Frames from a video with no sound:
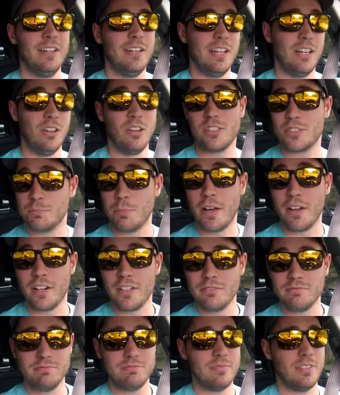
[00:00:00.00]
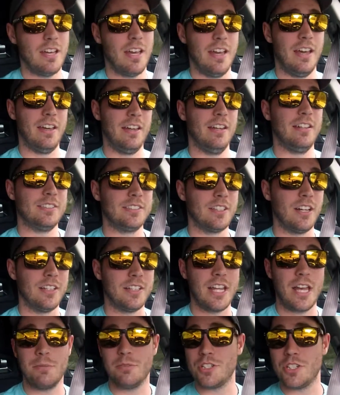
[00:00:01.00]
It looks better, and it's not
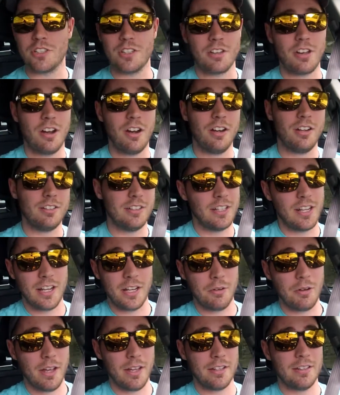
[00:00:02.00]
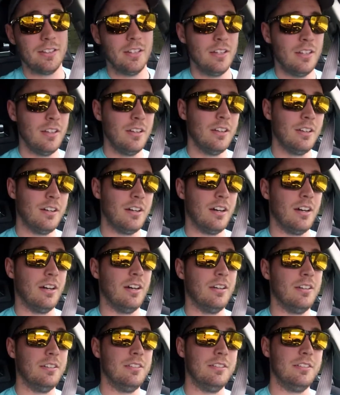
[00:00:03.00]
damaging the car in any way.
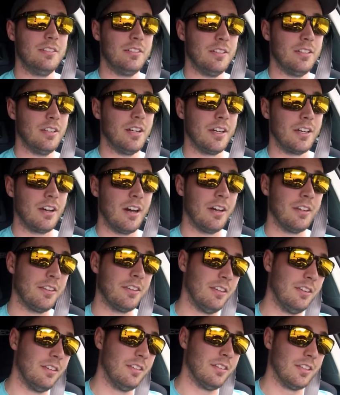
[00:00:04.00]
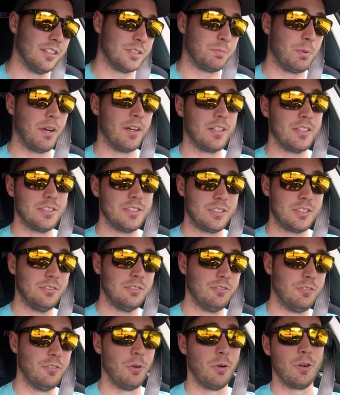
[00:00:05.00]
I got the springs
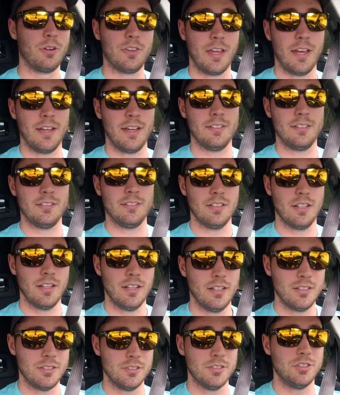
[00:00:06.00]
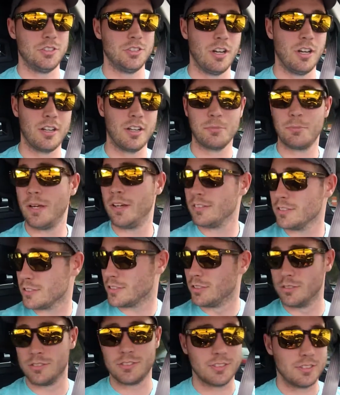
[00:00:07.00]
for that shock mount,
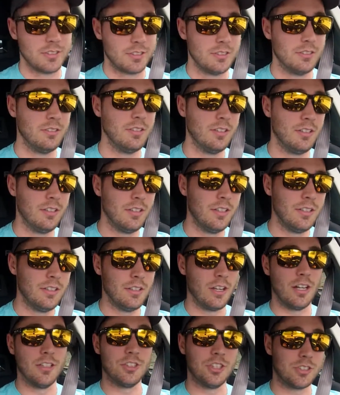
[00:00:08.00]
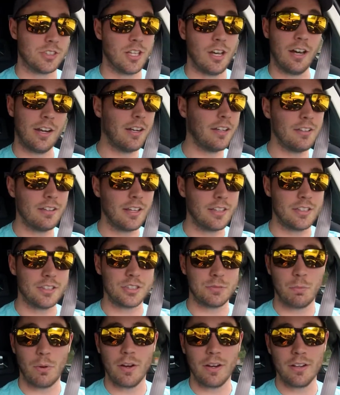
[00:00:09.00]
so it's not just cutting like a
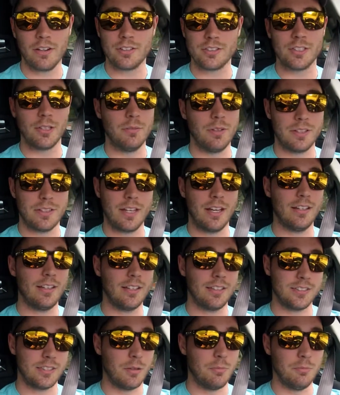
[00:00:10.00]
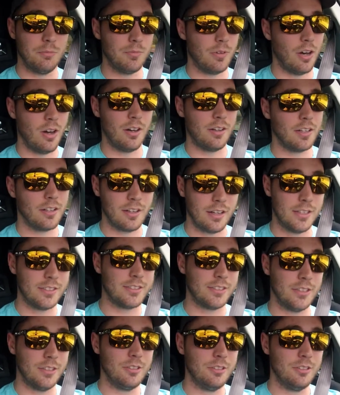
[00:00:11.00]
spring or something like that, like some Honda guys do,